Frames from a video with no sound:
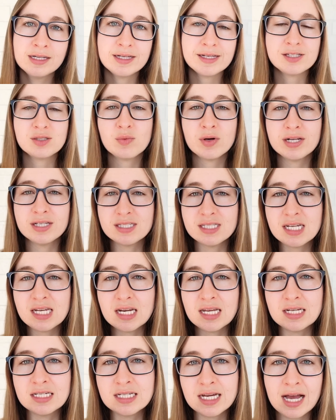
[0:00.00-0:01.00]
is what is
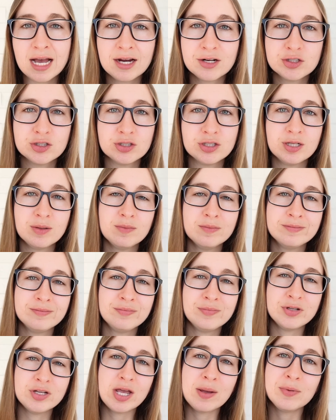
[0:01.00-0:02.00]
needed to actually
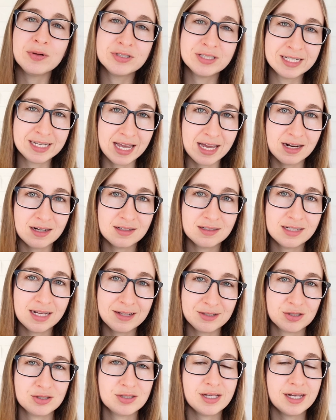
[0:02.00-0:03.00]
be able to get
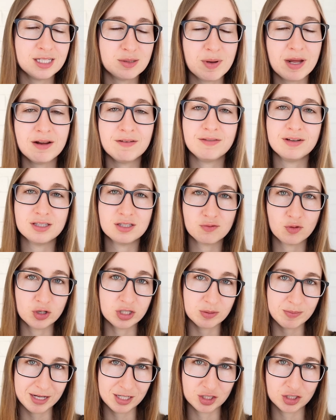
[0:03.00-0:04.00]
exercise benefits for
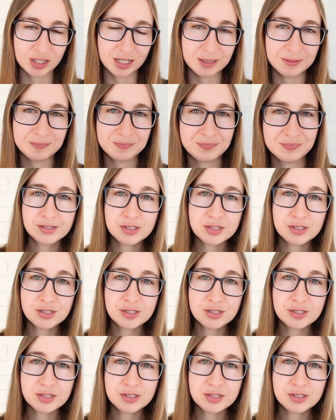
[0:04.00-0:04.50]
dementia.